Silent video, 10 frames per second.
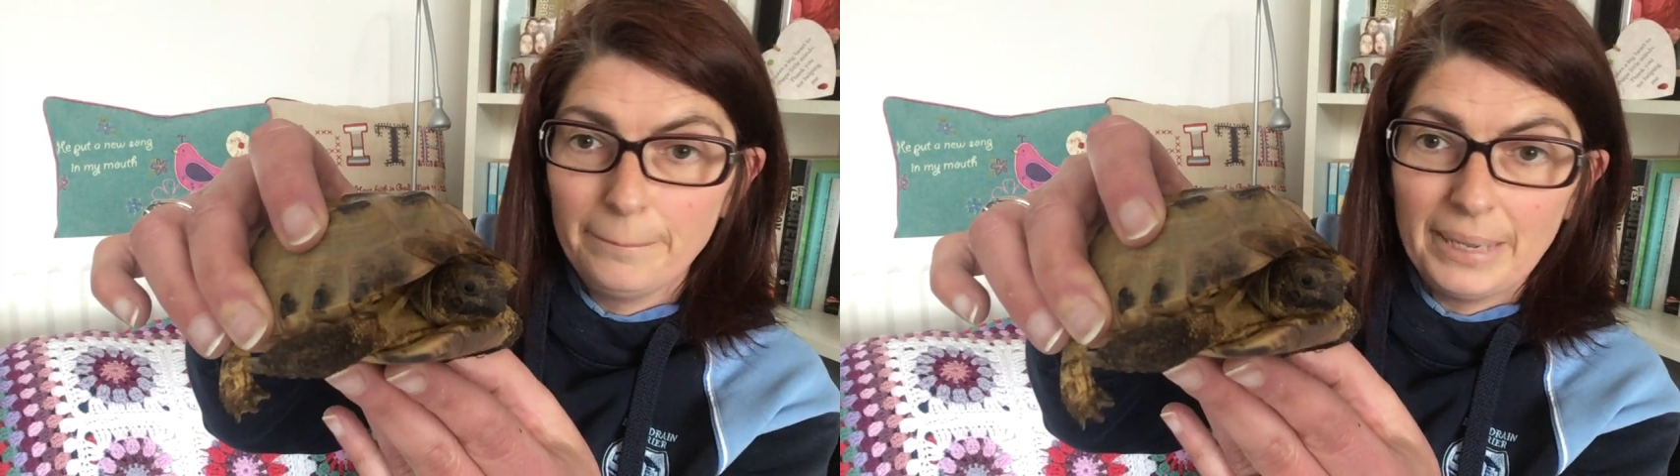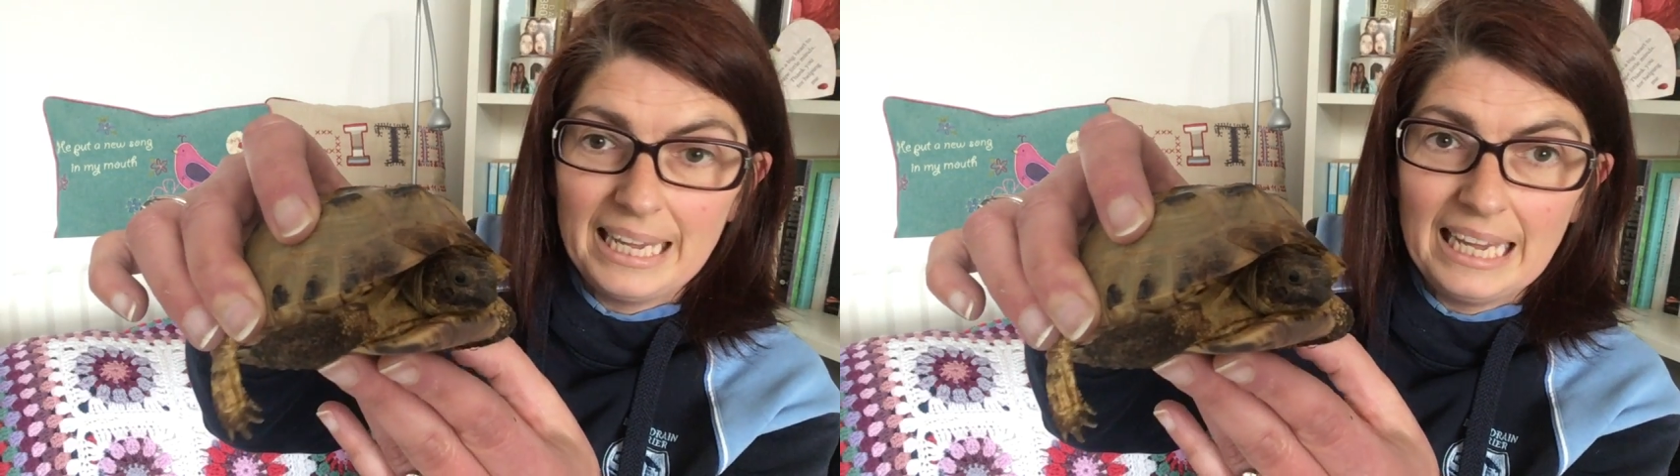
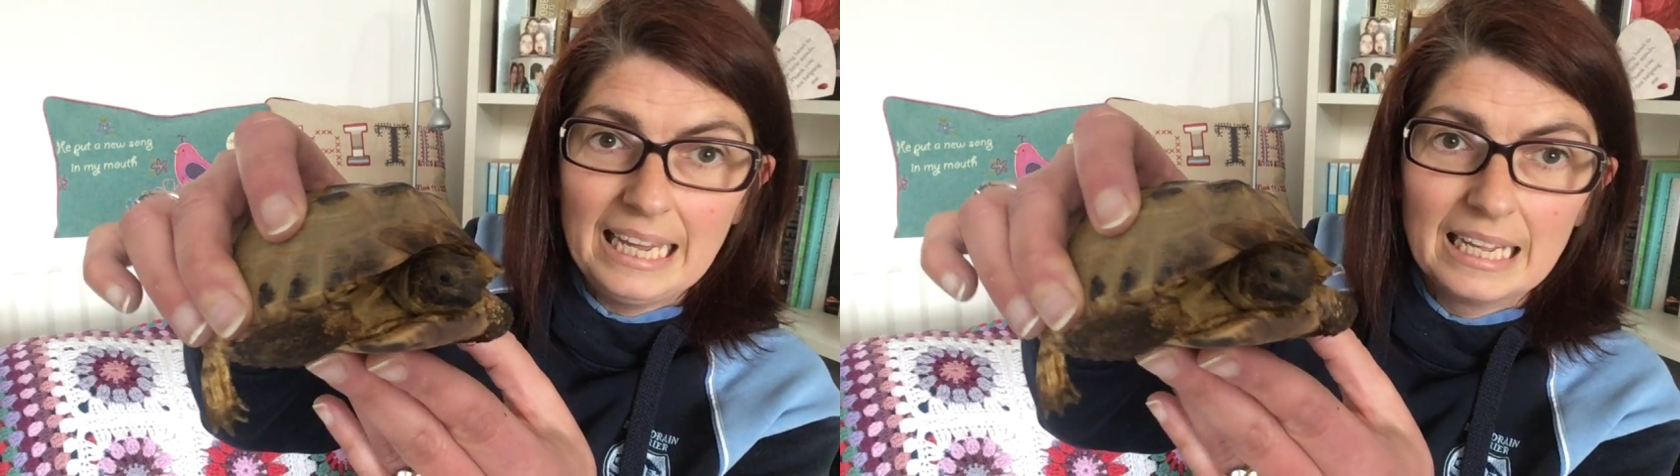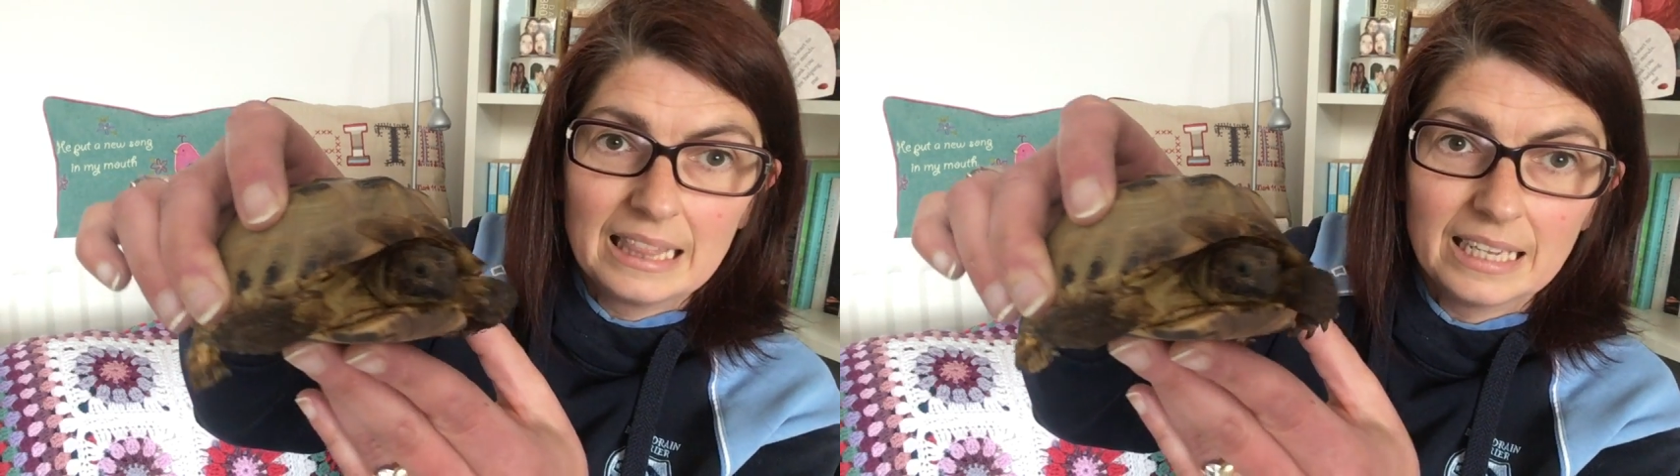
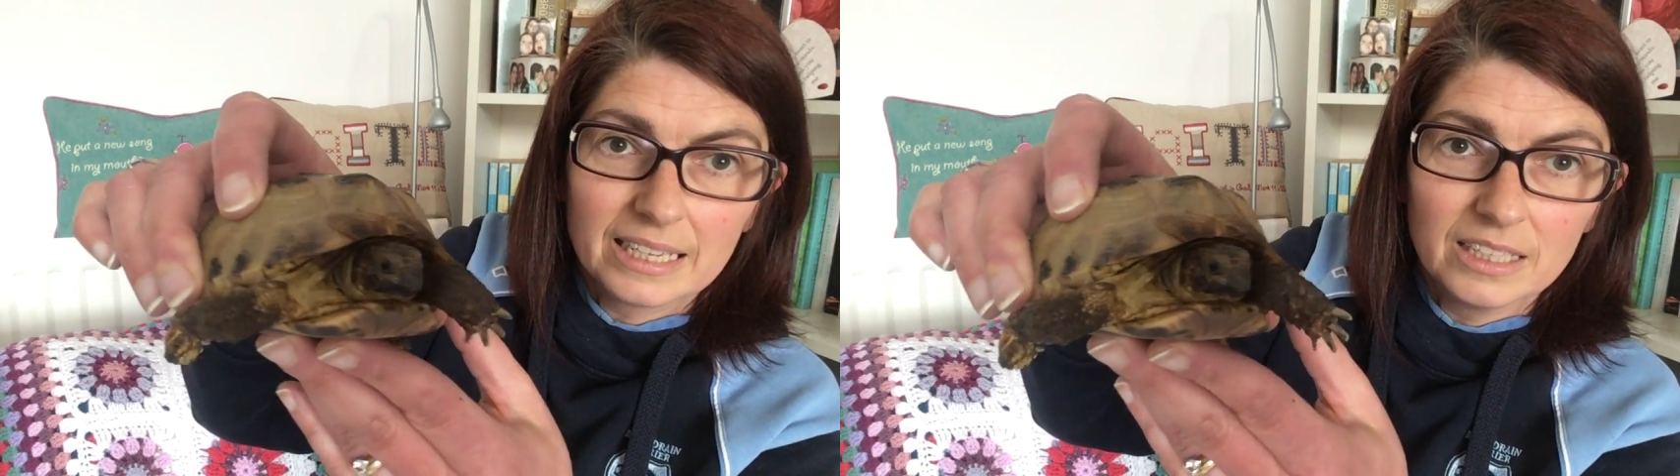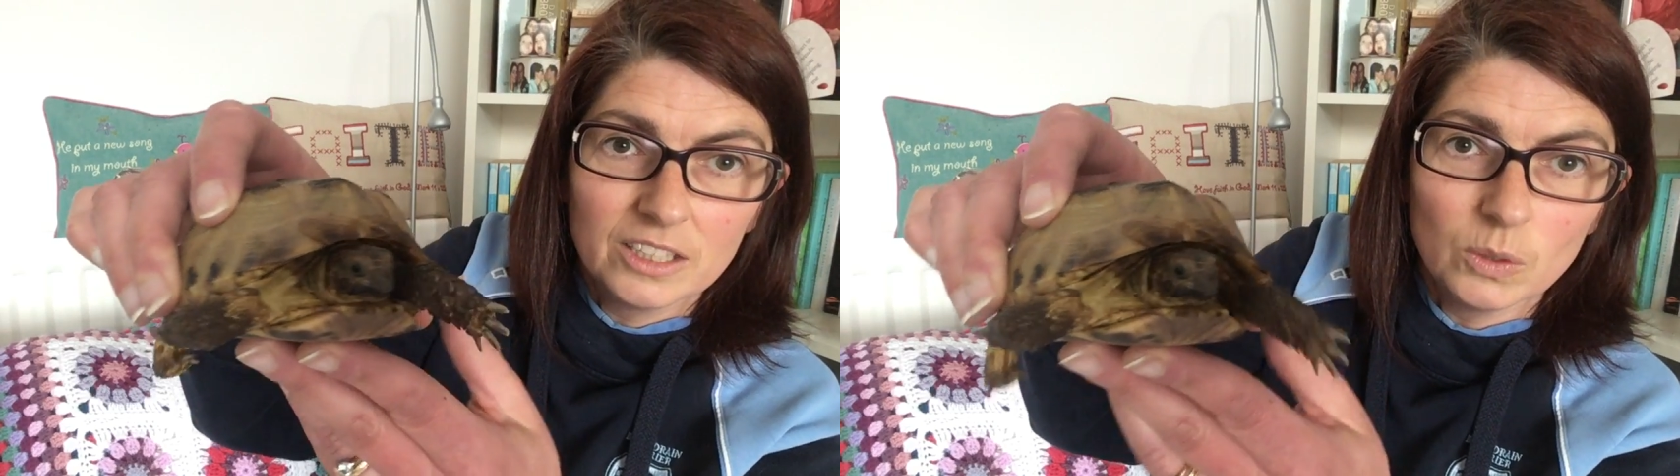biggy
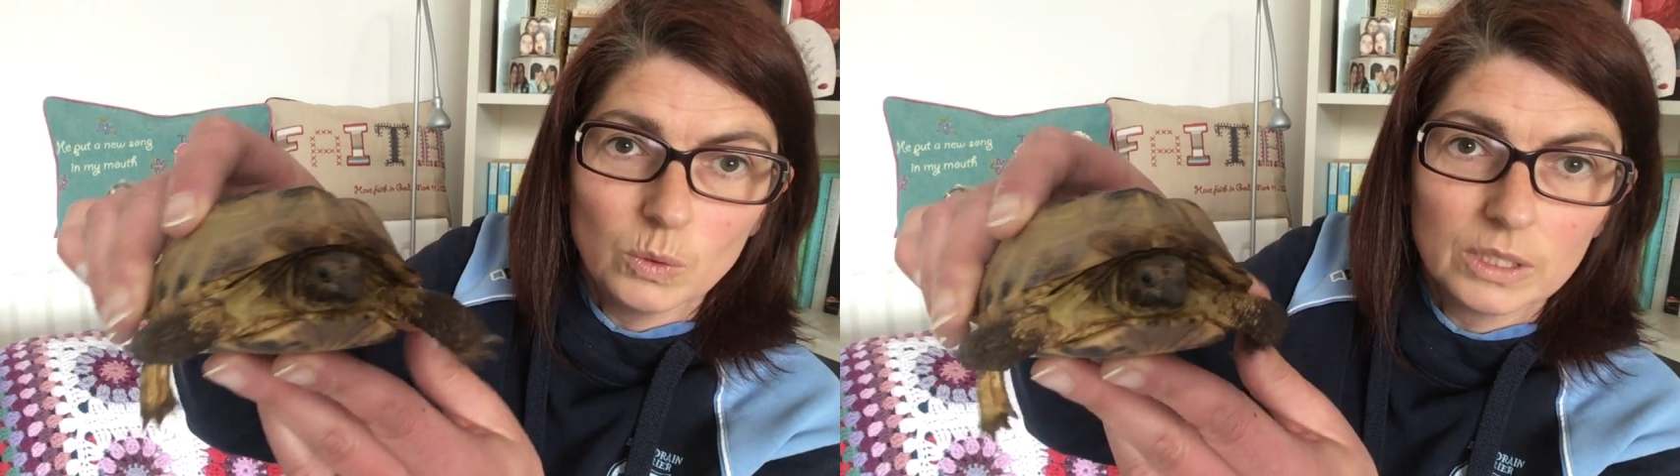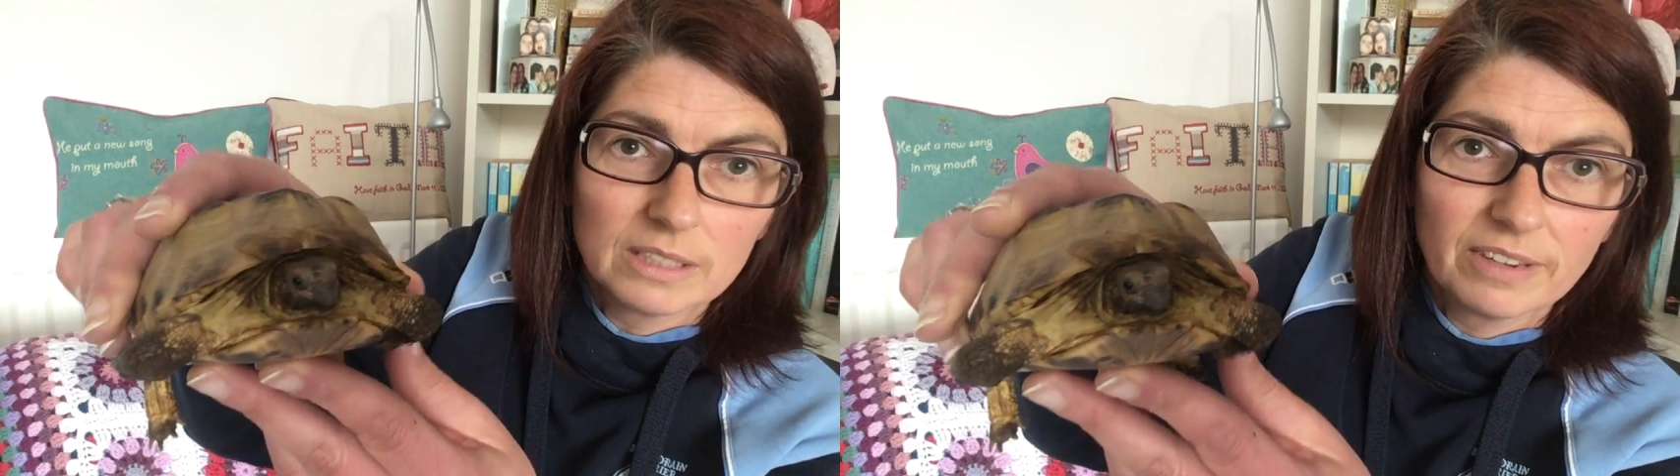little noses.